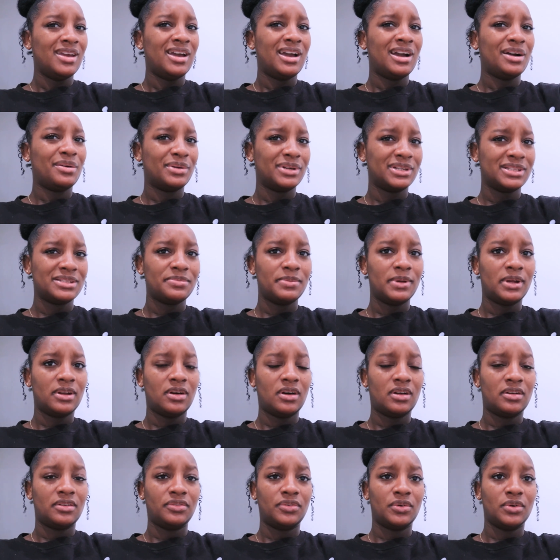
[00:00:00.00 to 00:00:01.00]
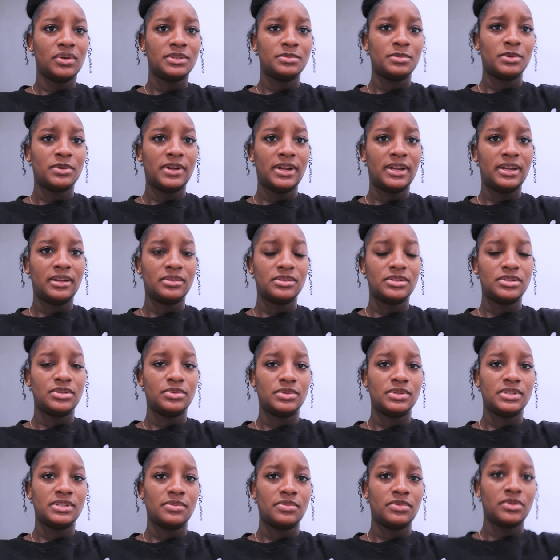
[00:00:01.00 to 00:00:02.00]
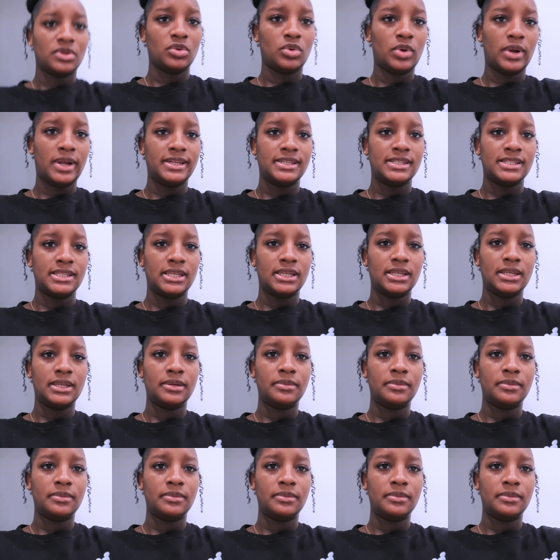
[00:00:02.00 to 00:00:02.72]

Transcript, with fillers: I want it to be on autofocus, but right now it's doing something crazy.